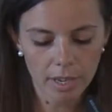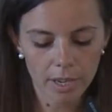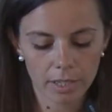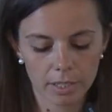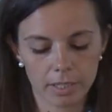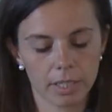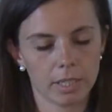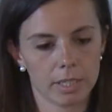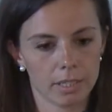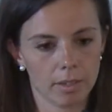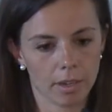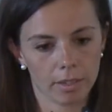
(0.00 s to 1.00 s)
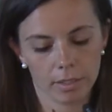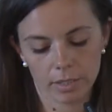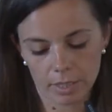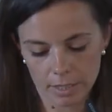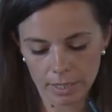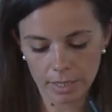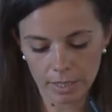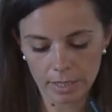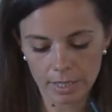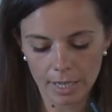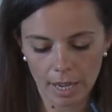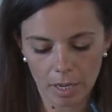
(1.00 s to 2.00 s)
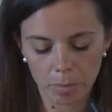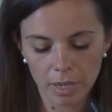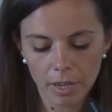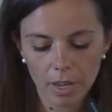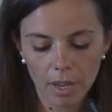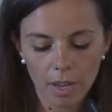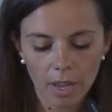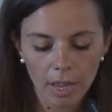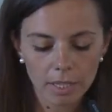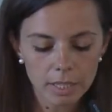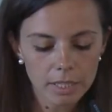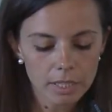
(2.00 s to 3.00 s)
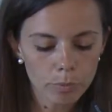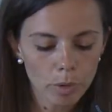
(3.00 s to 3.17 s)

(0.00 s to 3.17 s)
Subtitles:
and in time. And this